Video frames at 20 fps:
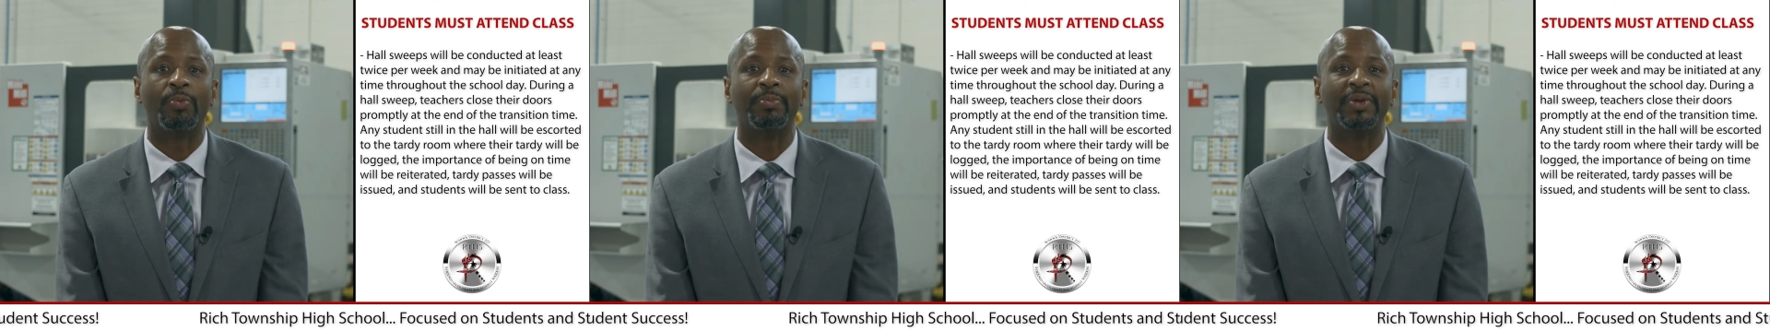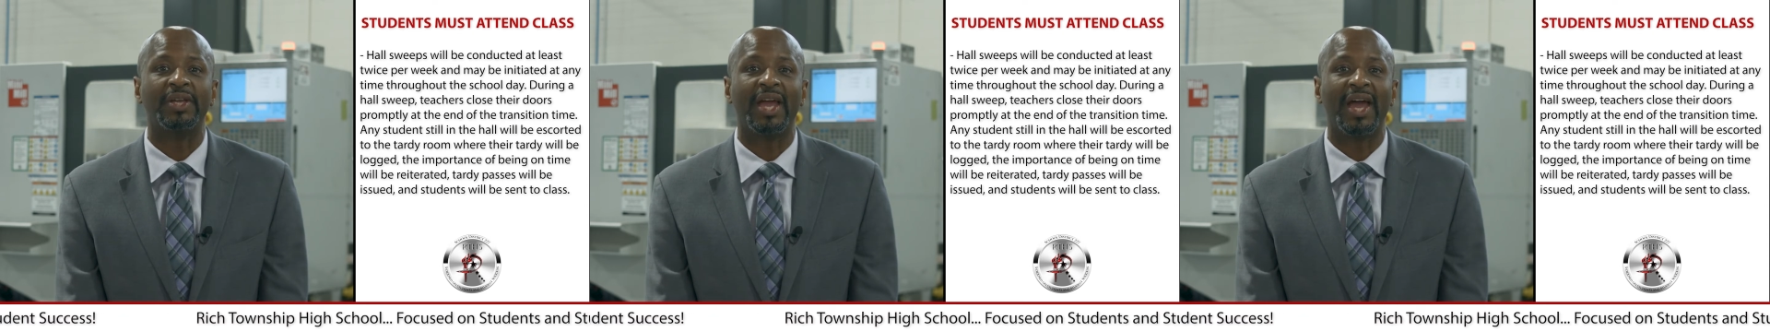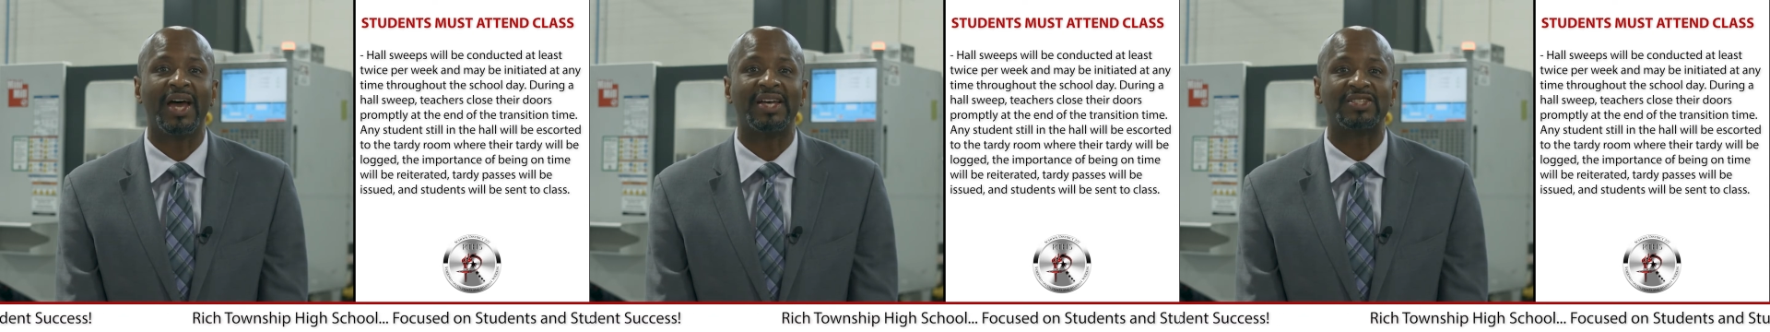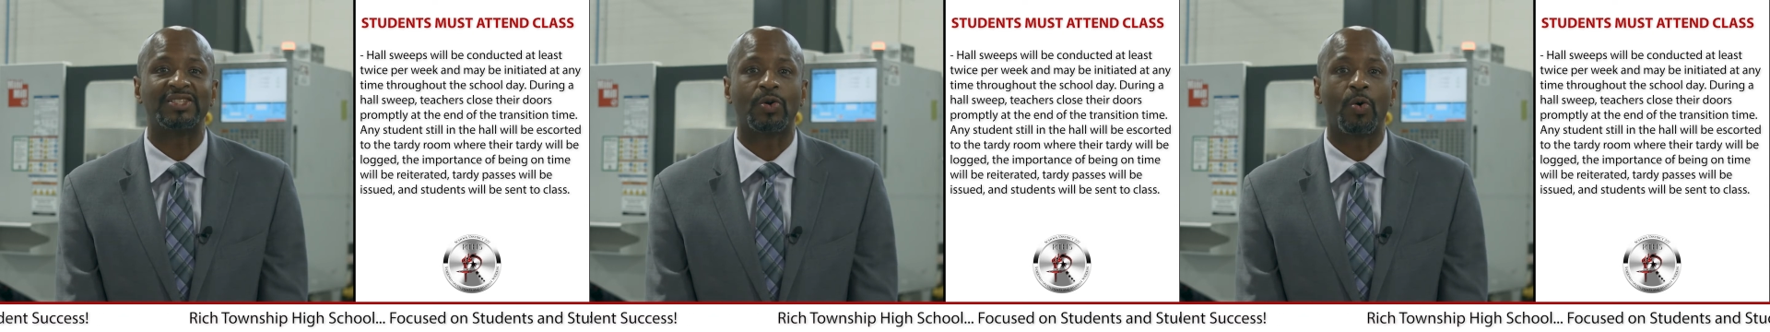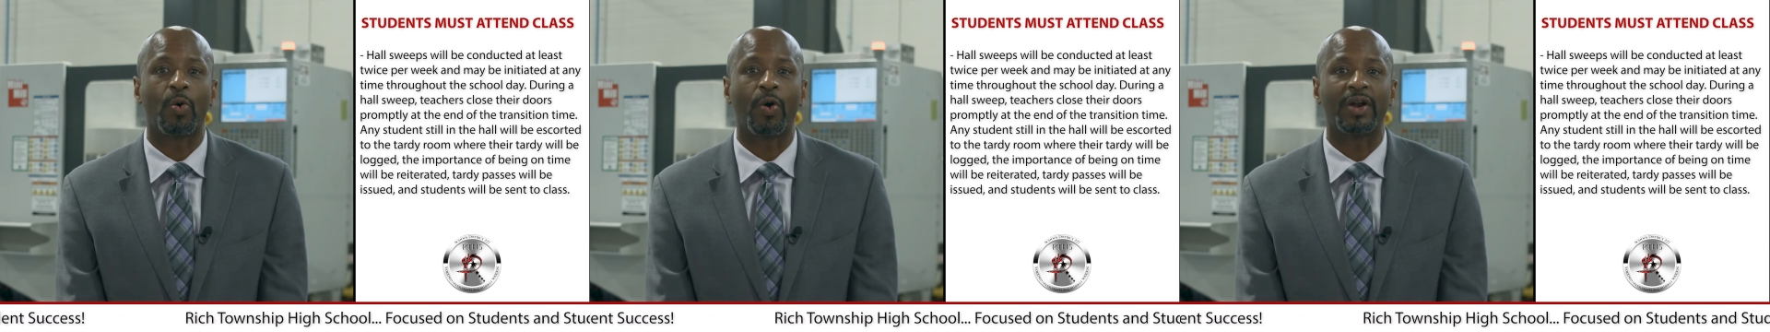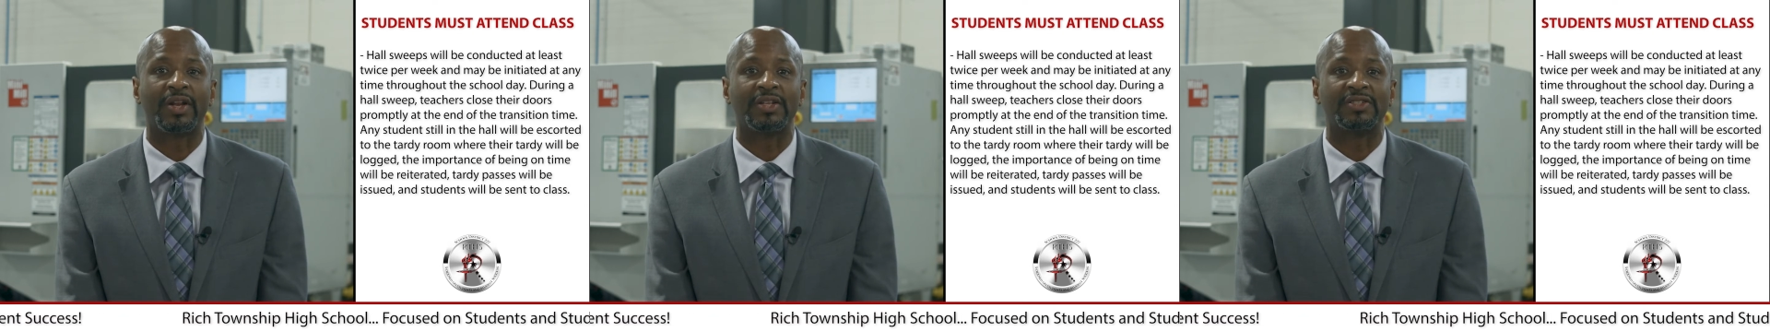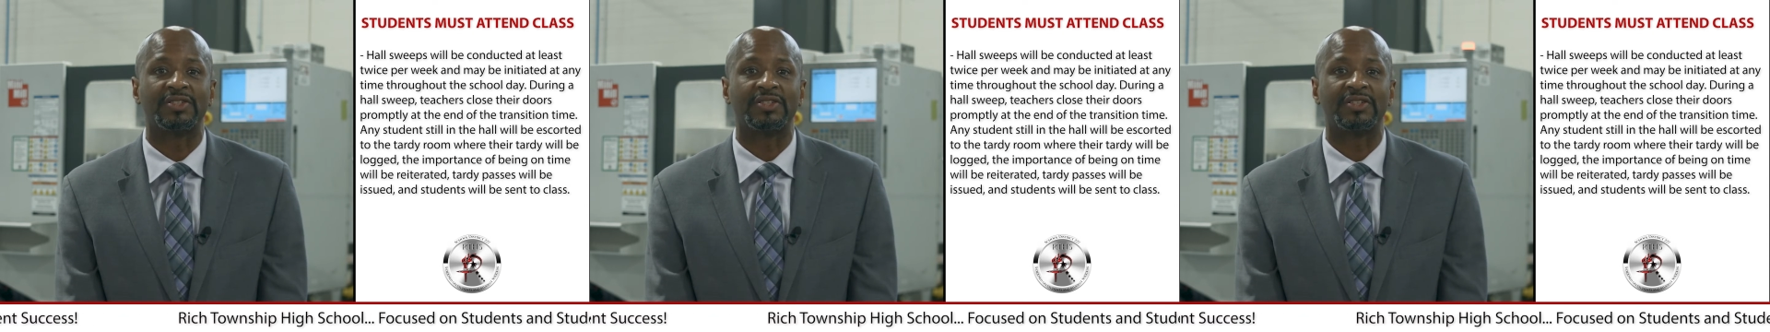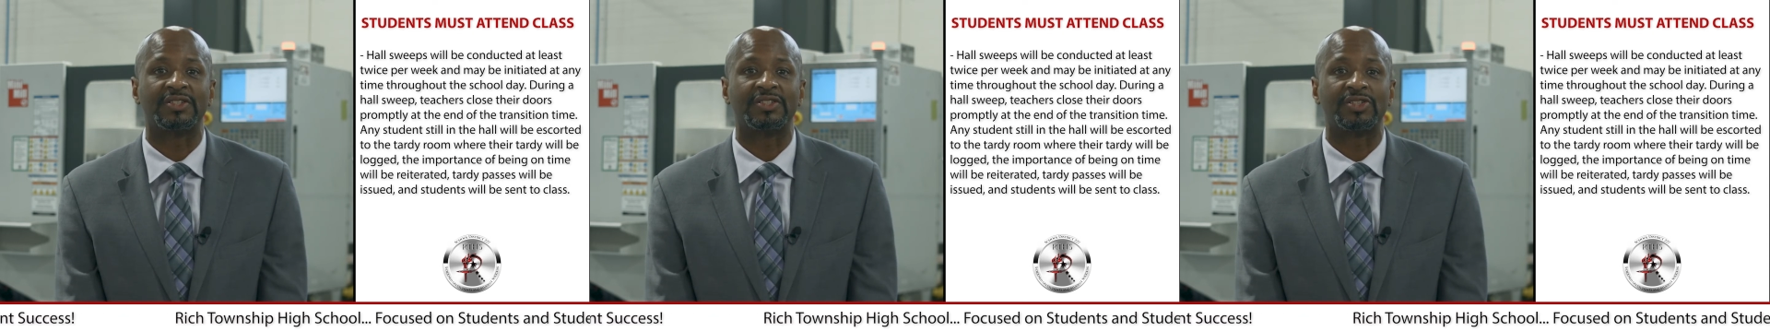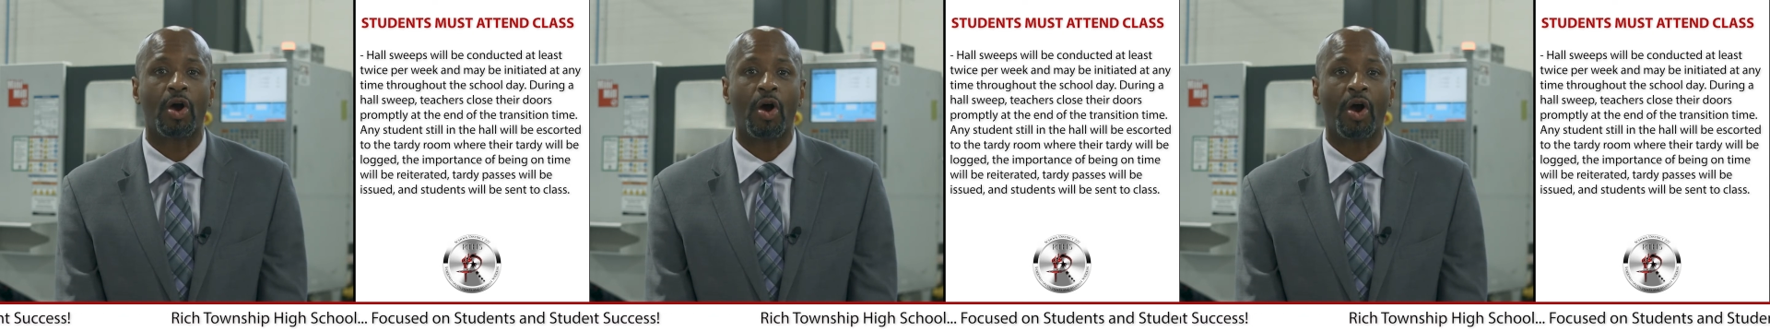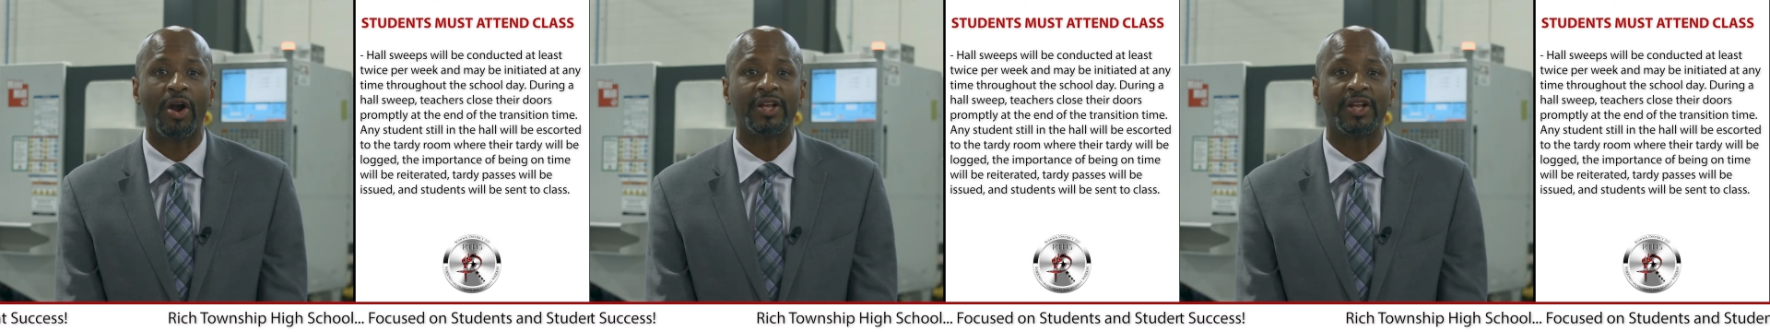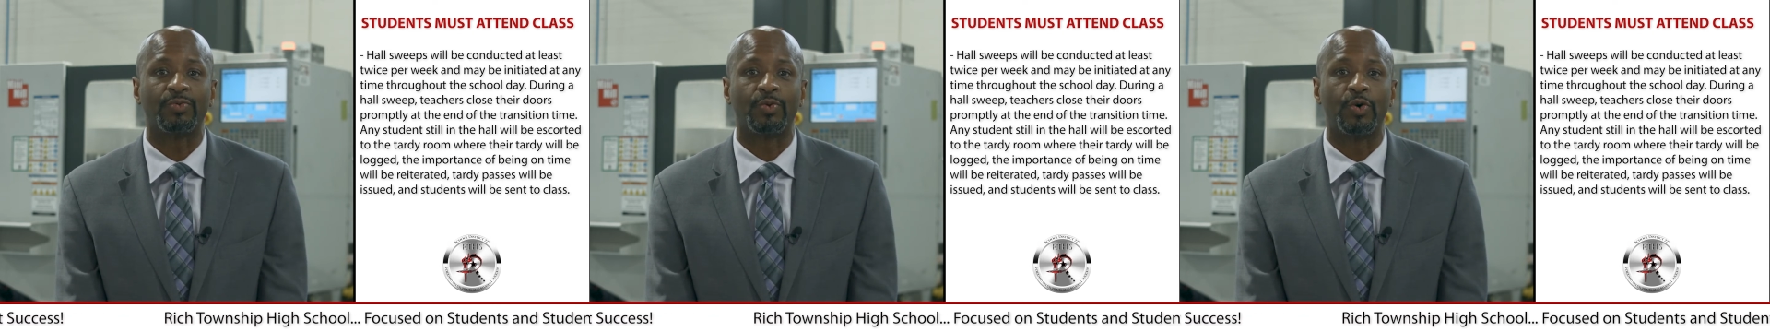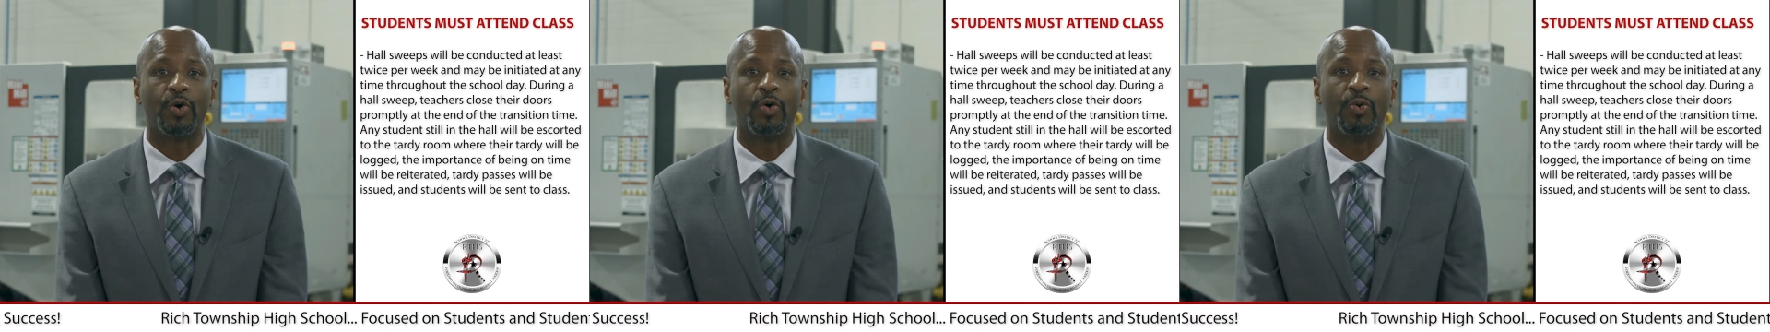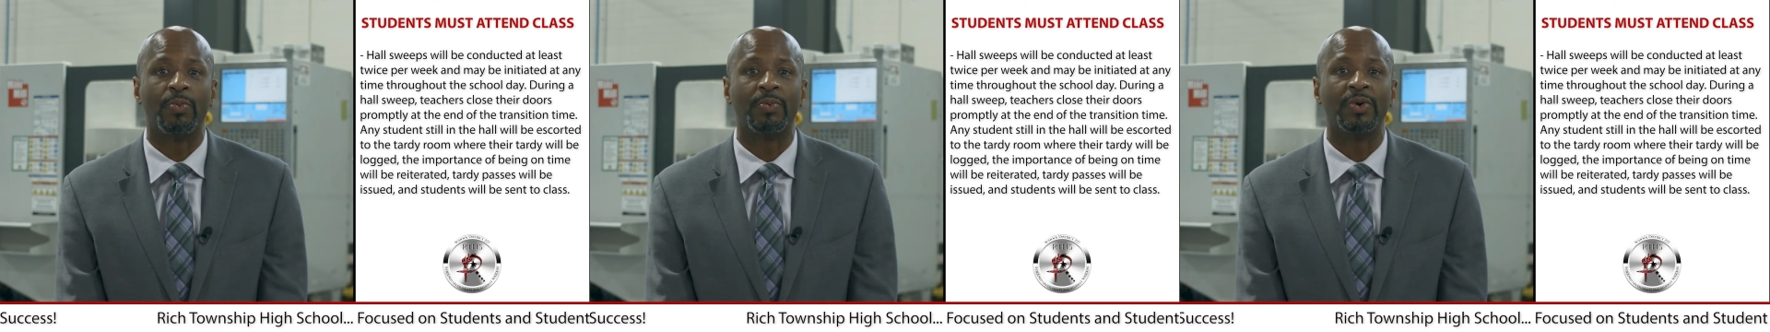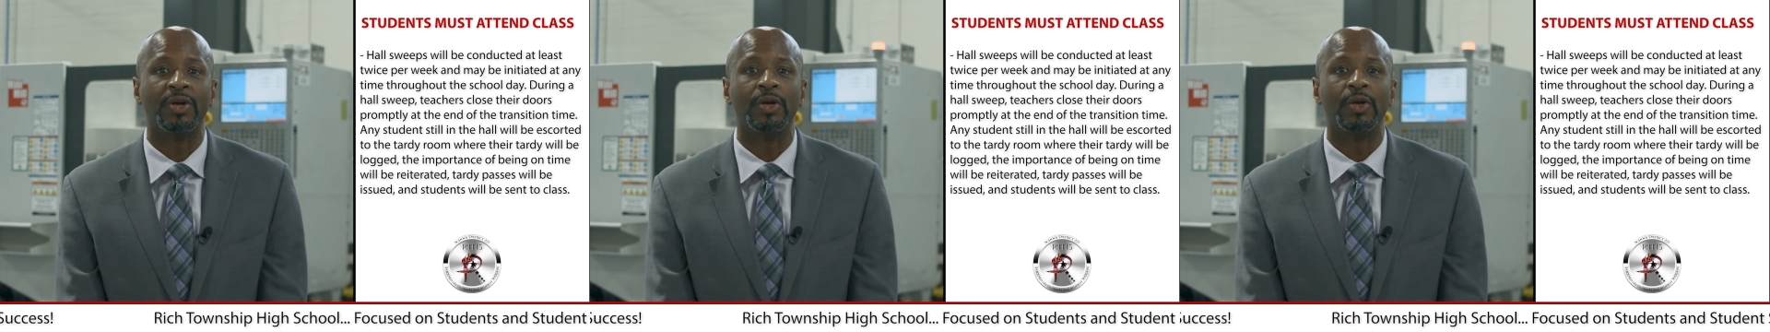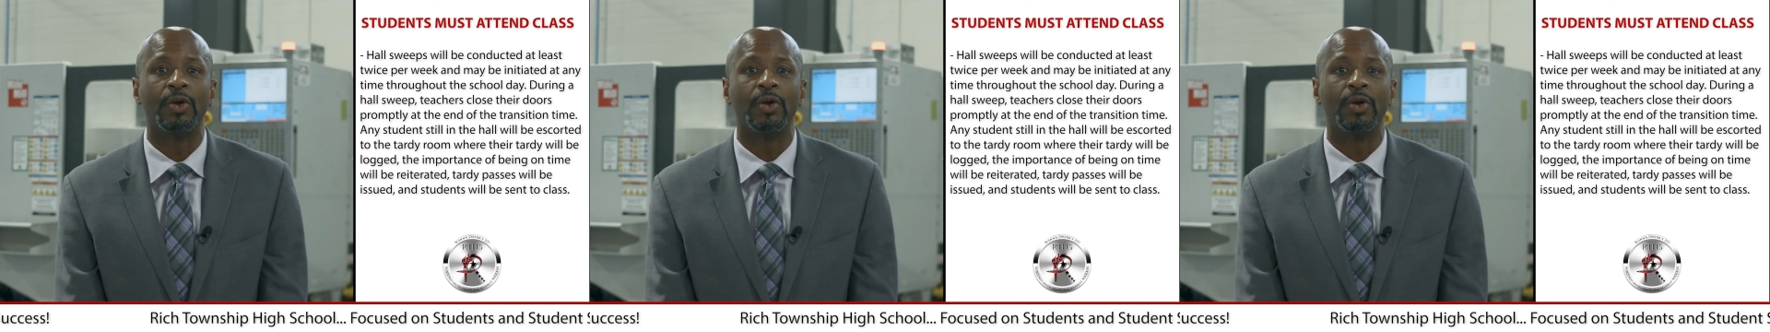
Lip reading: be escorted to the tardy room